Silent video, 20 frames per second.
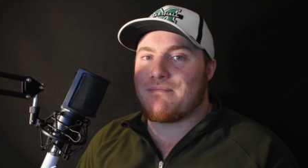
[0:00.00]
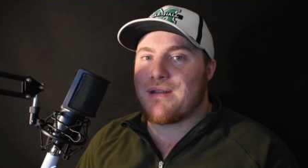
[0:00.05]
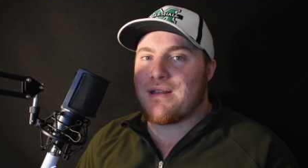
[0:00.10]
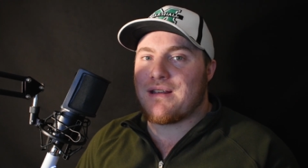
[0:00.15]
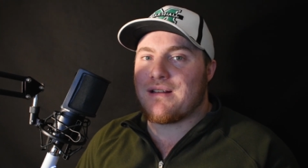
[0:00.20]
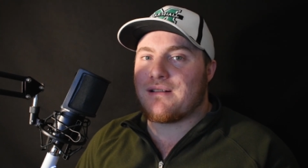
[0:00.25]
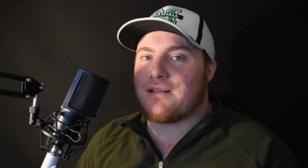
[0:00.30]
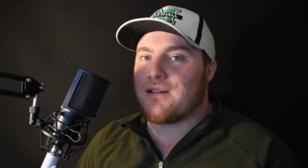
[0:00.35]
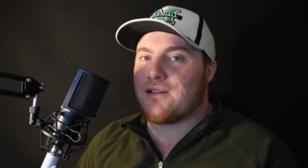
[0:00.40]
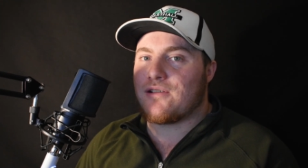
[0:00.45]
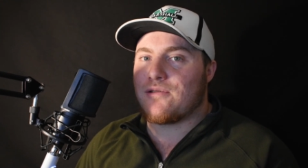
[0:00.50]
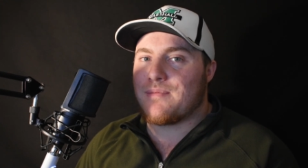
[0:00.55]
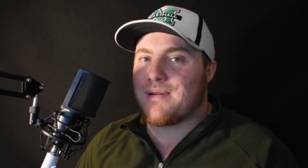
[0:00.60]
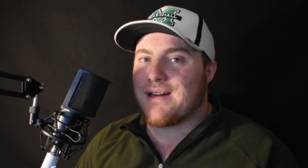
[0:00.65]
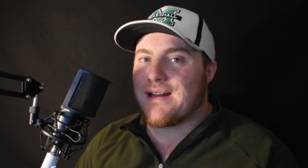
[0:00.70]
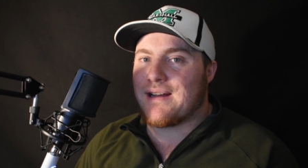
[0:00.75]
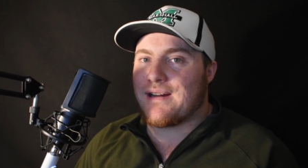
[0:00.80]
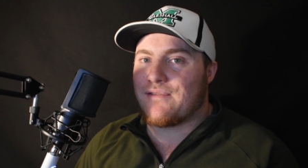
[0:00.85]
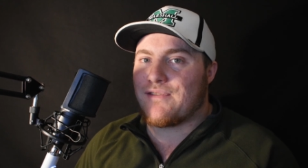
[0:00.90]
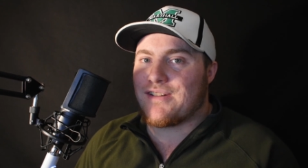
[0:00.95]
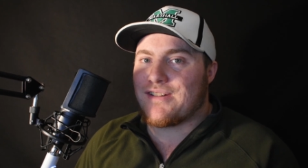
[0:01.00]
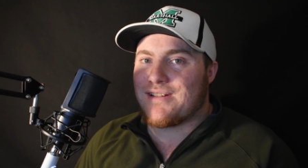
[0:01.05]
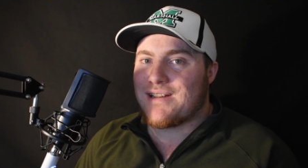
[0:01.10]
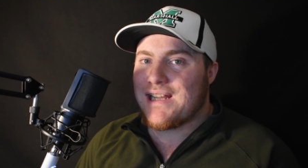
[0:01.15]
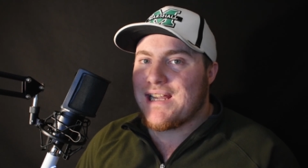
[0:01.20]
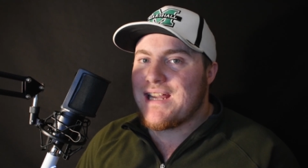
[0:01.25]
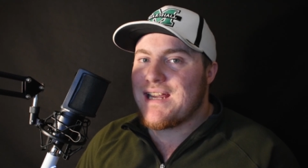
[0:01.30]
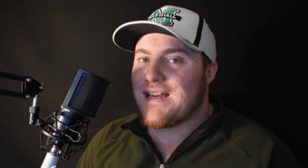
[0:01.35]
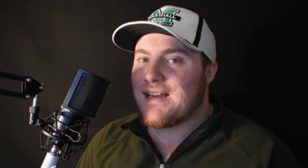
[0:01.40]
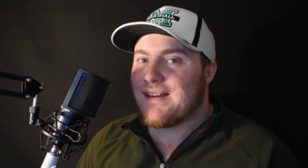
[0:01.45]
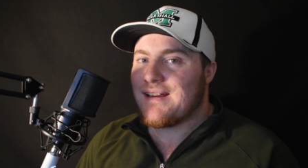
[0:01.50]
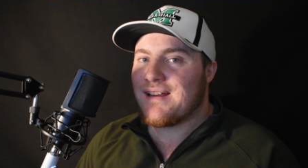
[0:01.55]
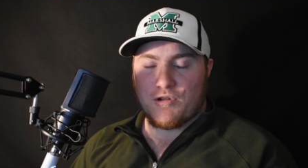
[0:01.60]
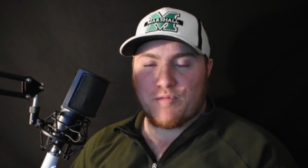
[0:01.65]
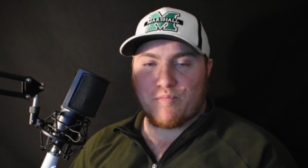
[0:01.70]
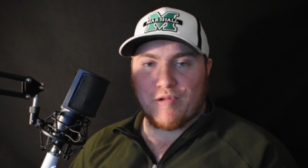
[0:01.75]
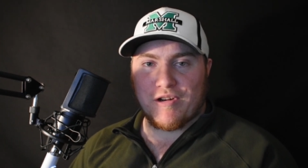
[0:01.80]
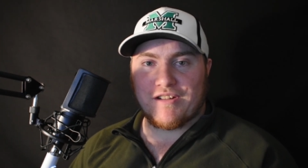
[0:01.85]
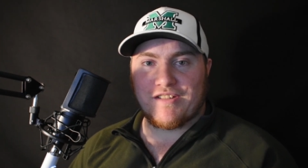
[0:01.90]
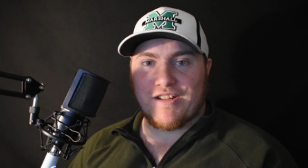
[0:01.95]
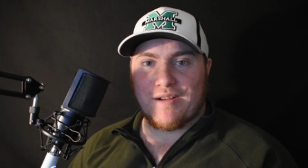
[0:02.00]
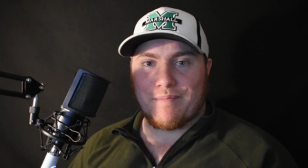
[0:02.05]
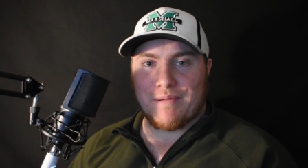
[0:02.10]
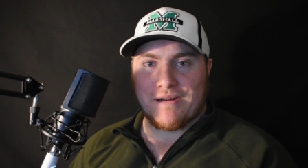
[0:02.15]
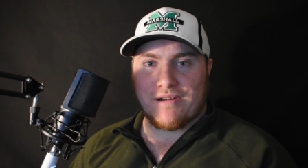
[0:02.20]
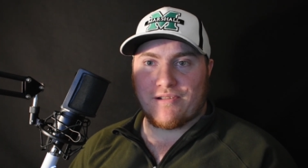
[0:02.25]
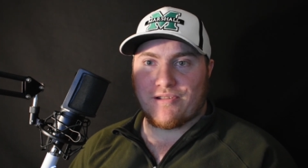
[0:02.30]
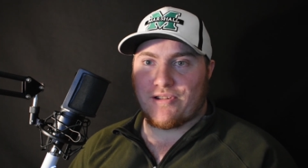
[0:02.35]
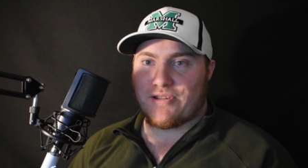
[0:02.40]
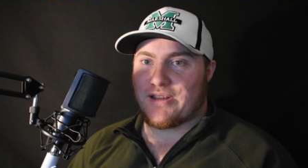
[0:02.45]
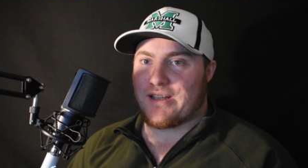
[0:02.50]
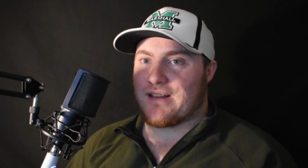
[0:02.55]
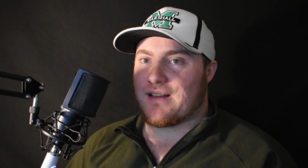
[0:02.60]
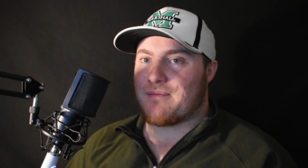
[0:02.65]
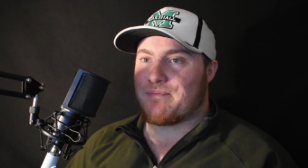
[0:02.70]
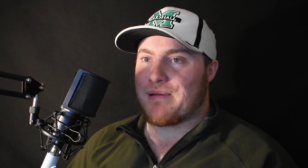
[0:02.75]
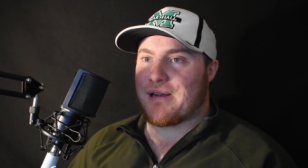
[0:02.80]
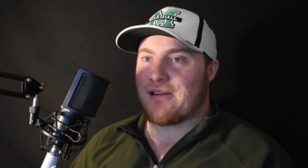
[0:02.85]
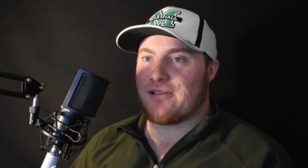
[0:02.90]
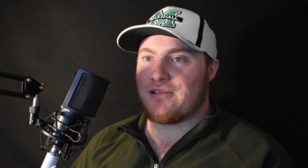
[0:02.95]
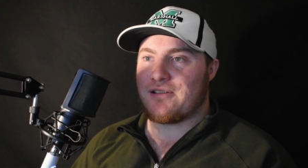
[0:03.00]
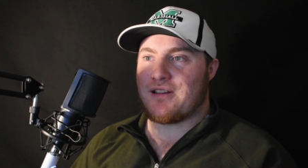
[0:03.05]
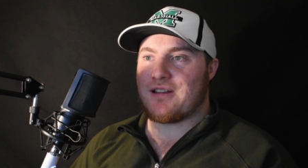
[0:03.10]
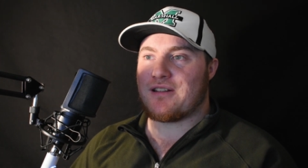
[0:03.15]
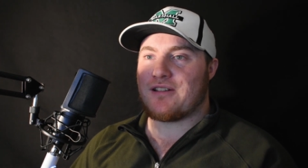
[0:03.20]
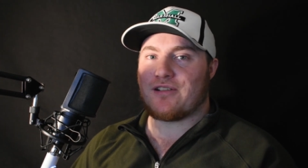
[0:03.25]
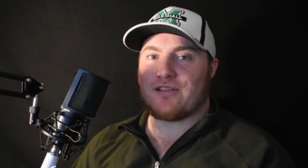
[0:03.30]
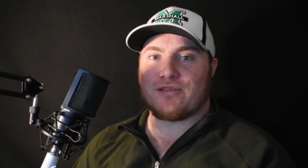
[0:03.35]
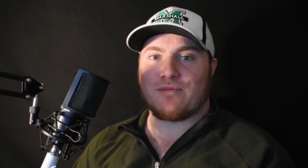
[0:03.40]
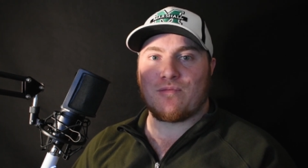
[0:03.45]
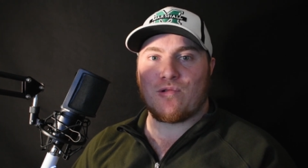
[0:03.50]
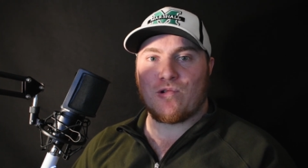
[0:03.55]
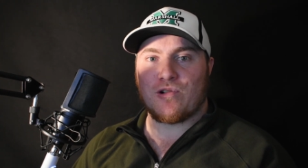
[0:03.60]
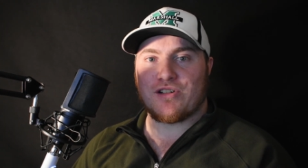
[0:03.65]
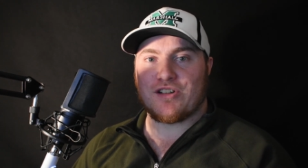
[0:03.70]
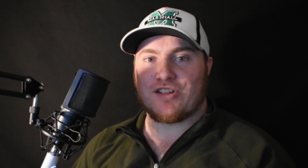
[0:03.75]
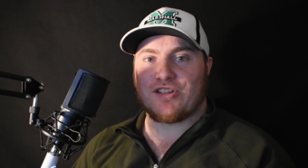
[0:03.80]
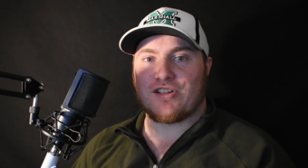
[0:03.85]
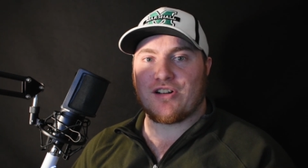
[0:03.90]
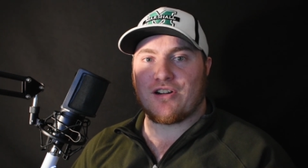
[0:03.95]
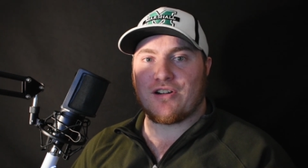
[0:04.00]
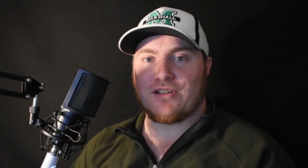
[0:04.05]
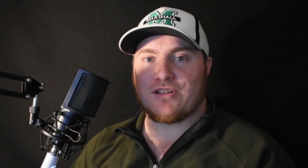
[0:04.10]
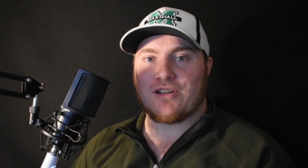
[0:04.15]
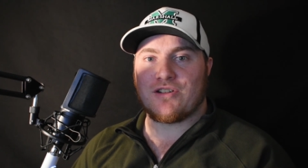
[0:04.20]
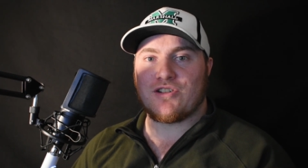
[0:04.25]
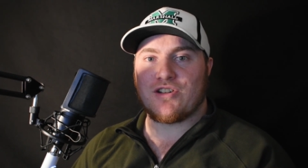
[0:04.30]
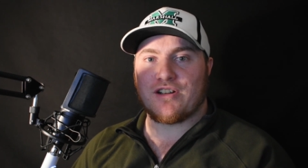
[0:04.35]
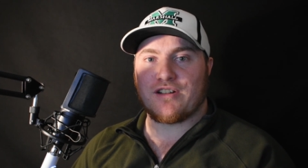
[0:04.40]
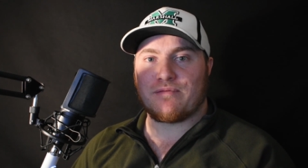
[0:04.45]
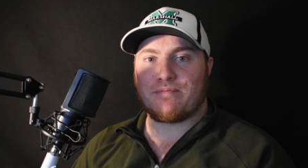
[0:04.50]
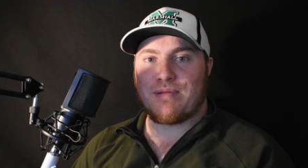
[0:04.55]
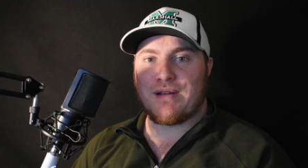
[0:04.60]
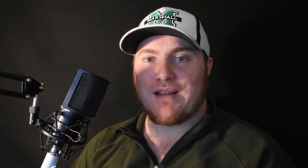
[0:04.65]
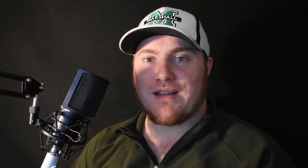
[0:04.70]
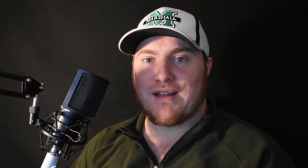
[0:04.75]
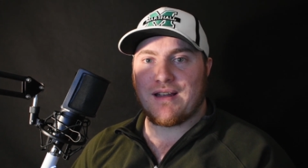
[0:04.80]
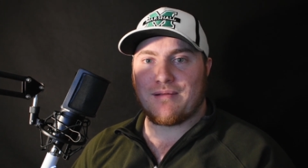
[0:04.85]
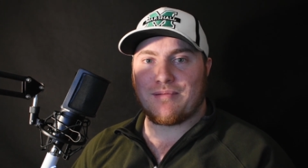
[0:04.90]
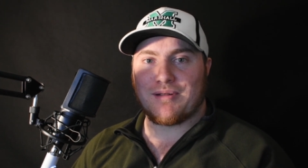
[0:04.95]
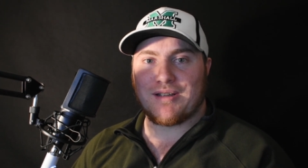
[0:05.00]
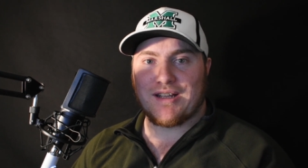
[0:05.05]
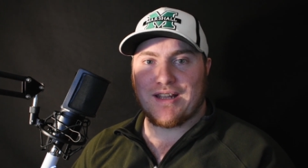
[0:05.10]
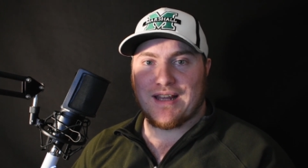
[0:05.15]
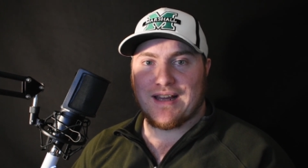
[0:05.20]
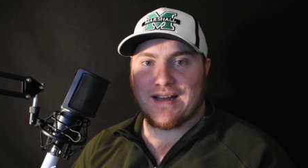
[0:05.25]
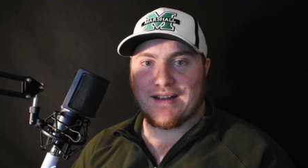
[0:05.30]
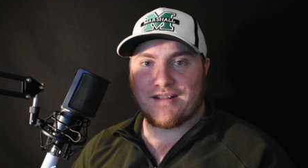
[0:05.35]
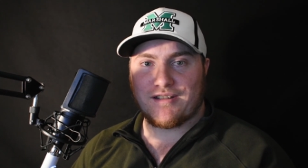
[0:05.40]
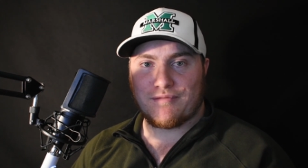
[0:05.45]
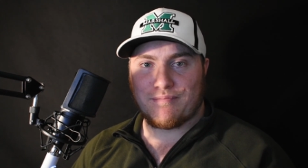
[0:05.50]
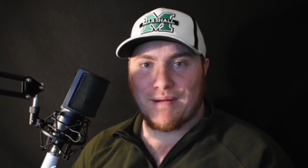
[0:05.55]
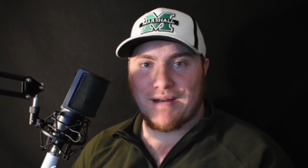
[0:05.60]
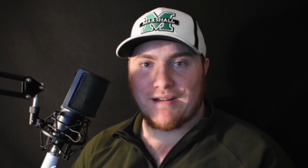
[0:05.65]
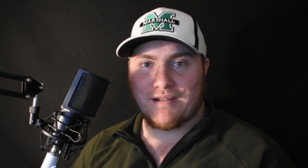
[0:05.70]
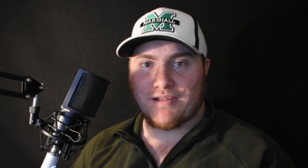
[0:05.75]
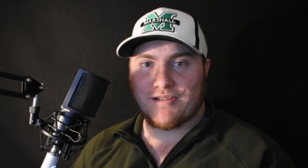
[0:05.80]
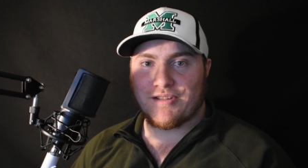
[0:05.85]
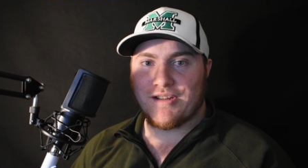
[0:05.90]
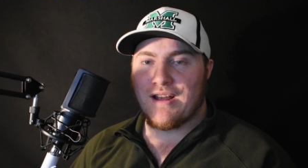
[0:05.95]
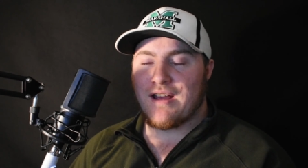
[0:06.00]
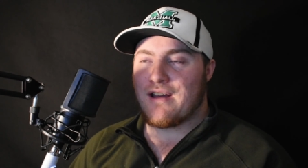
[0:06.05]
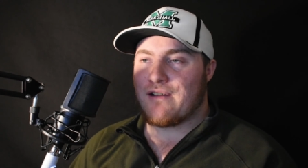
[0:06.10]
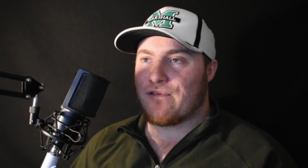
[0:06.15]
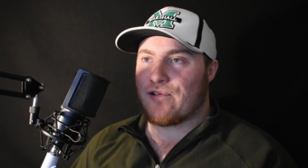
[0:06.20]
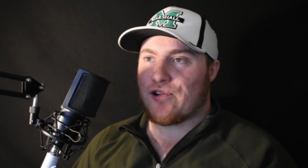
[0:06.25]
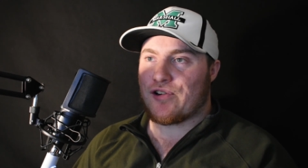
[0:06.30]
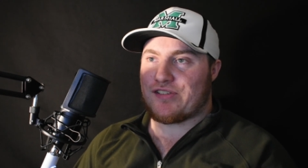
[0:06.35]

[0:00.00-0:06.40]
be a little bit out of his league. Which brings up another thing. Apparently there's more to Star than just being able to cast spells. For